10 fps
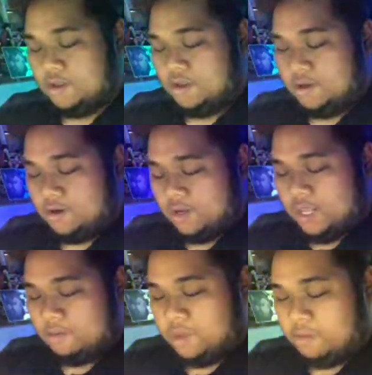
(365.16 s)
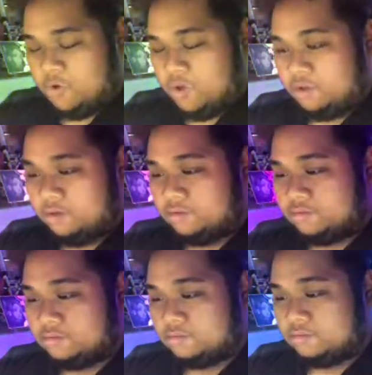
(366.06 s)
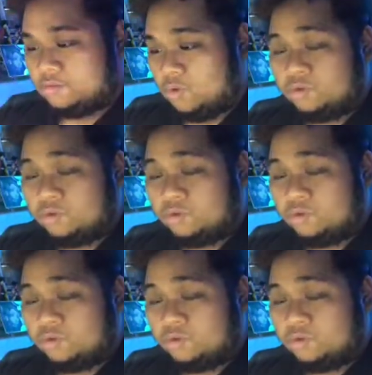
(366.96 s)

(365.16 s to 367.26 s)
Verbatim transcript: Look at that bad boy. Yo,